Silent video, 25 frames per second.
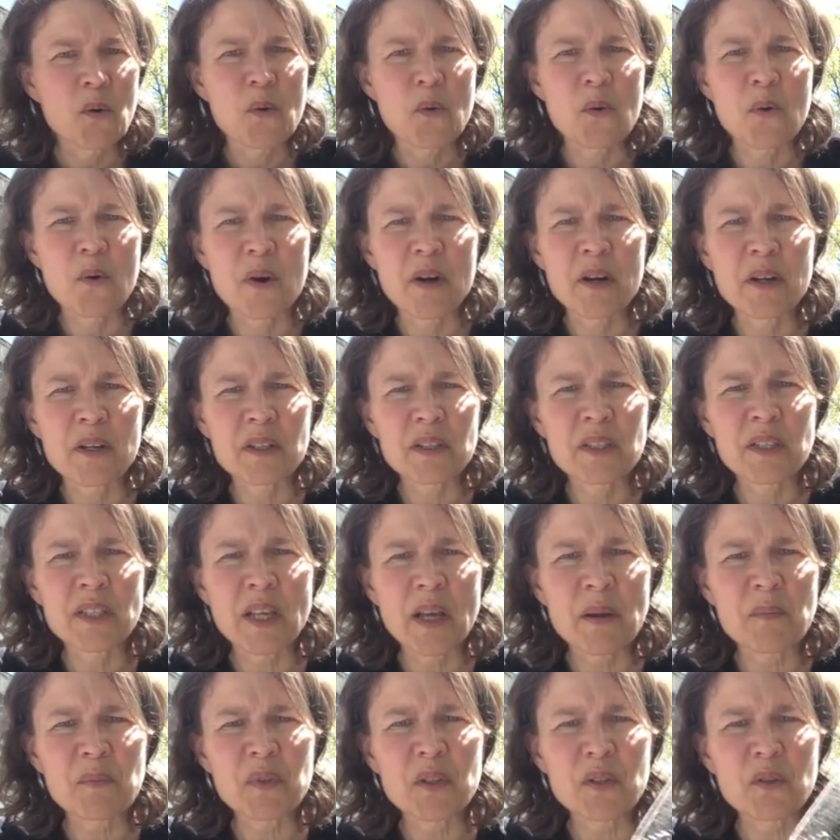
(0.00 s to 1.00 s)
or
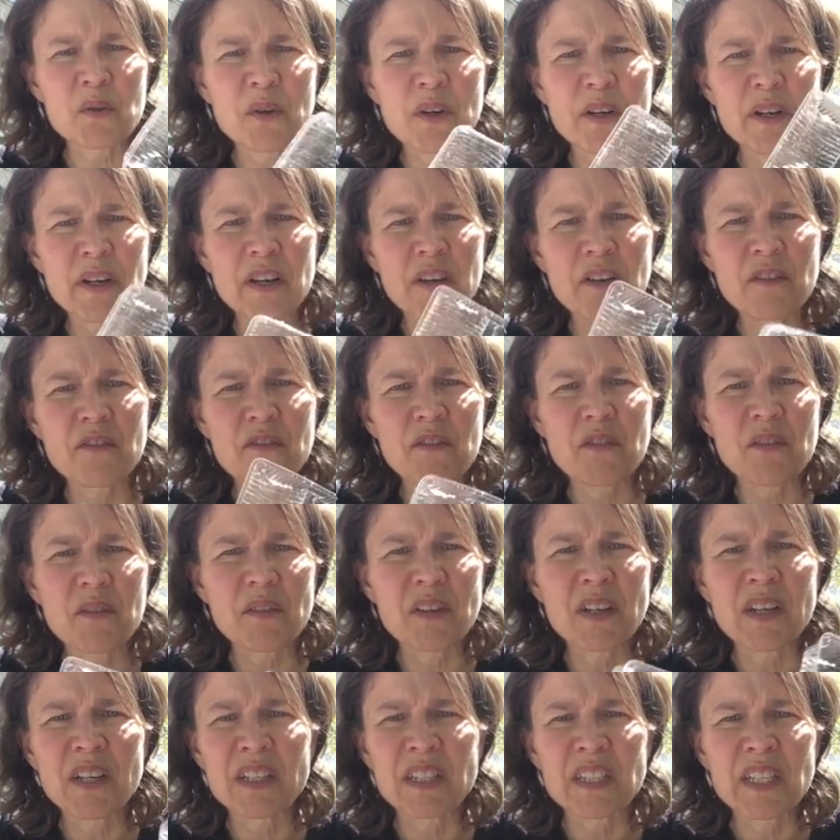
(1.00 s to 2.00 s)
some sort of
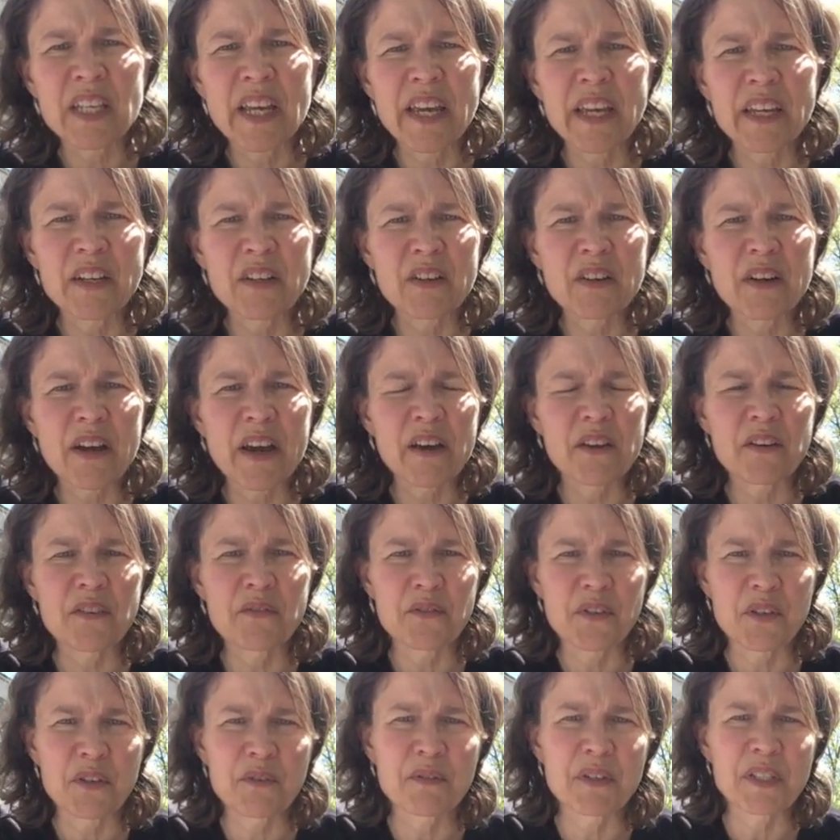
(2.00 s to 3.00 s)
container out
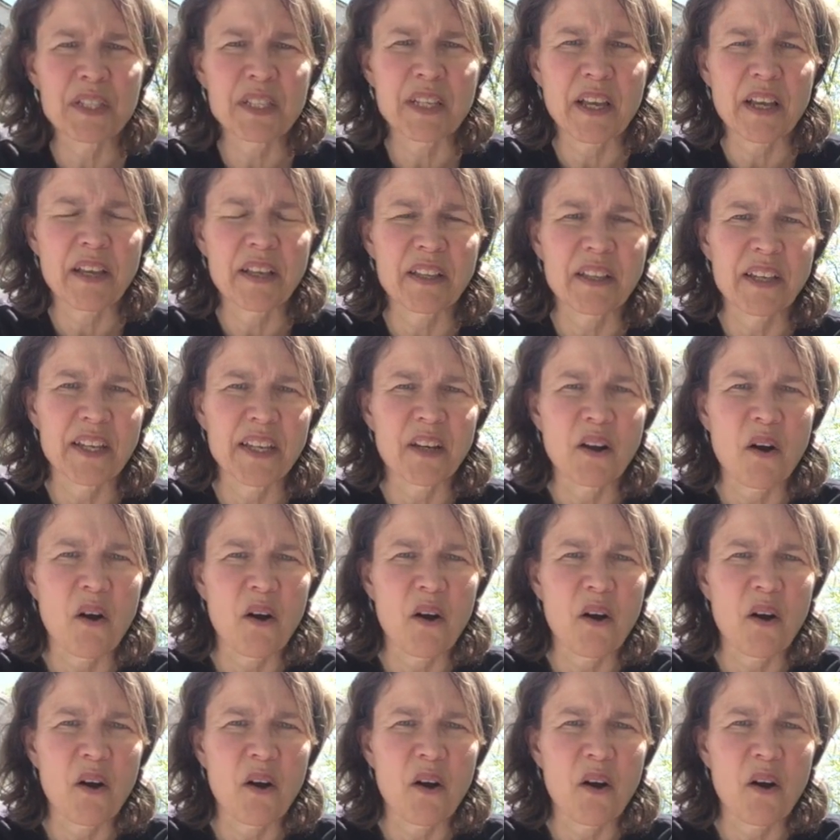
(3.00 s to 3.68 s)
of your recycling.